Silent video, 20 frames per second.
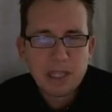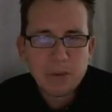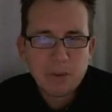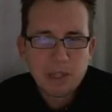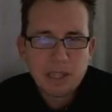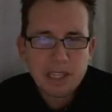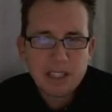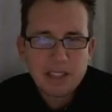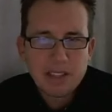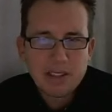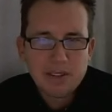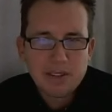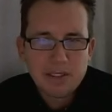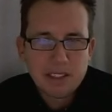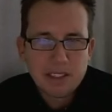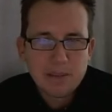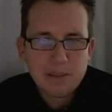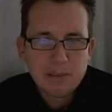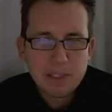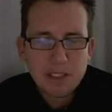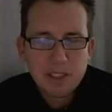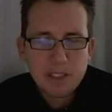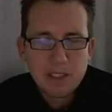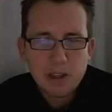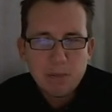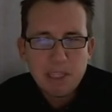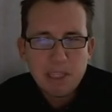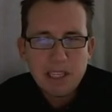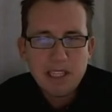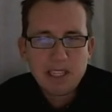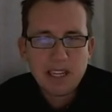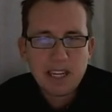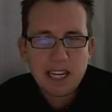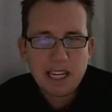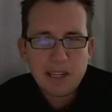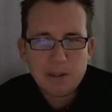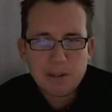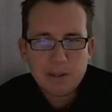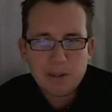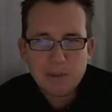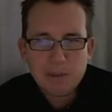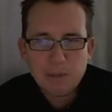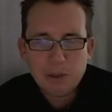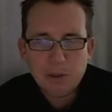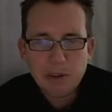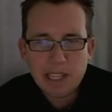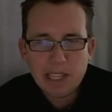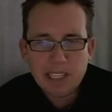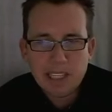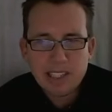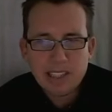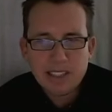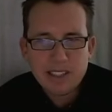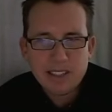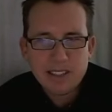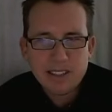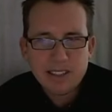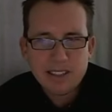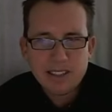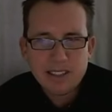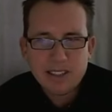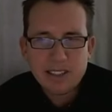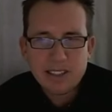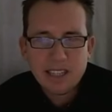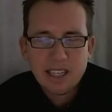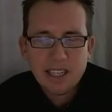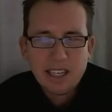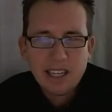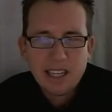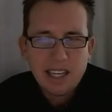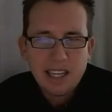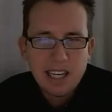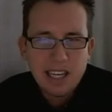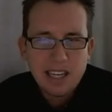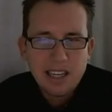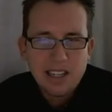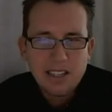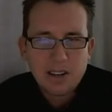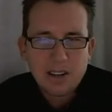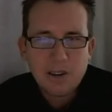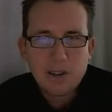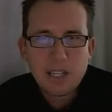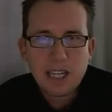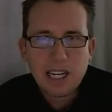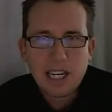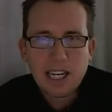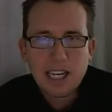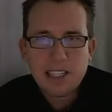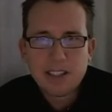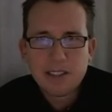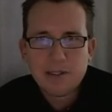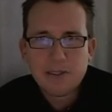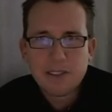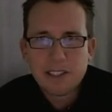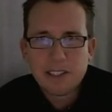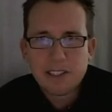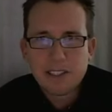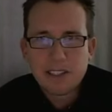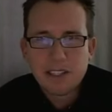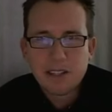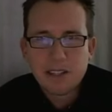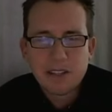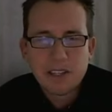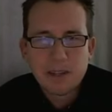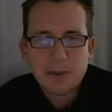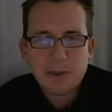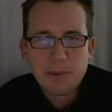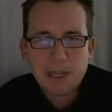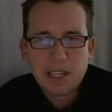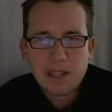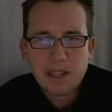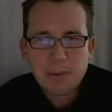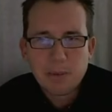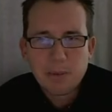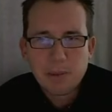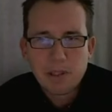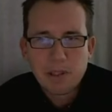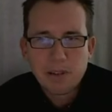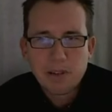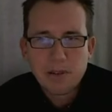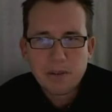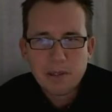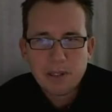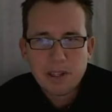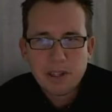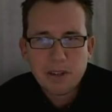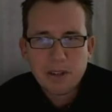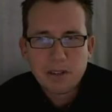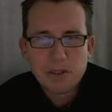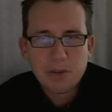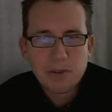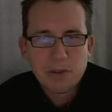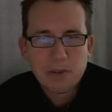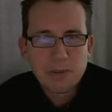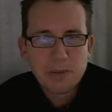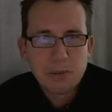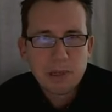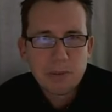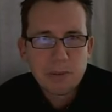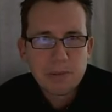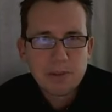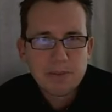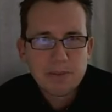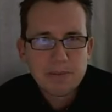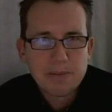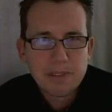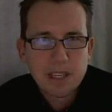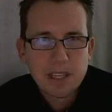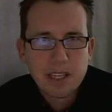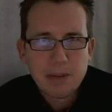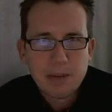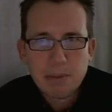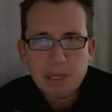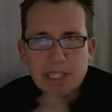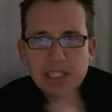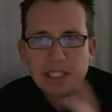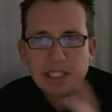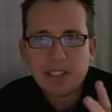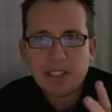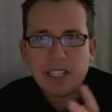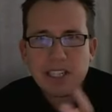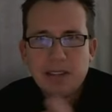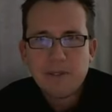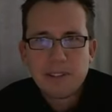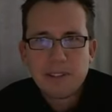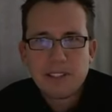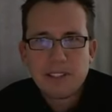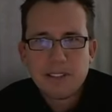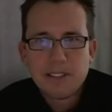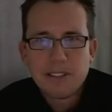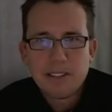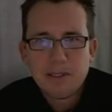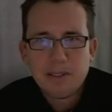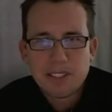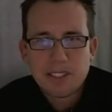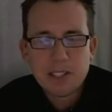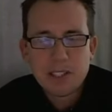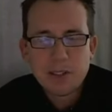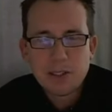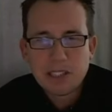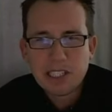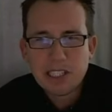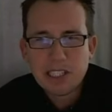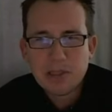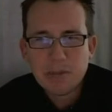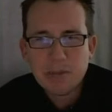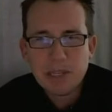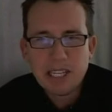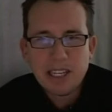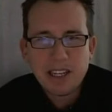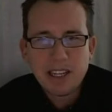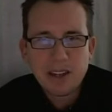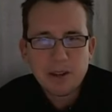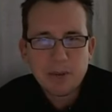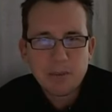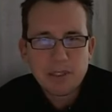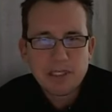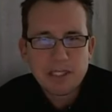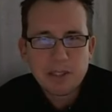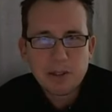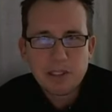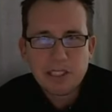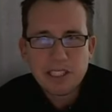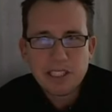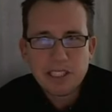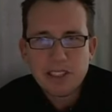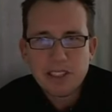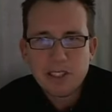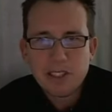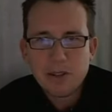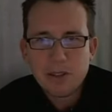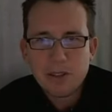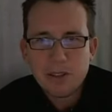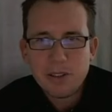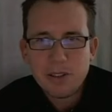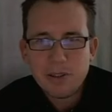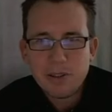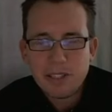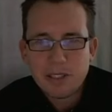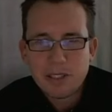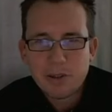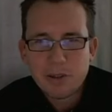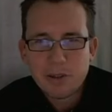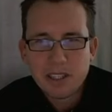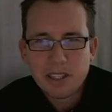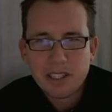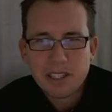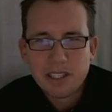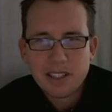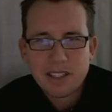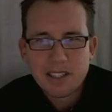one of the big wigs from Adobe and Lightroom joining us, and all kinds of fun stuff coming up with all sorts of people. Basically, if it's interesting to me, I hope it's interesting to you too. That's sort of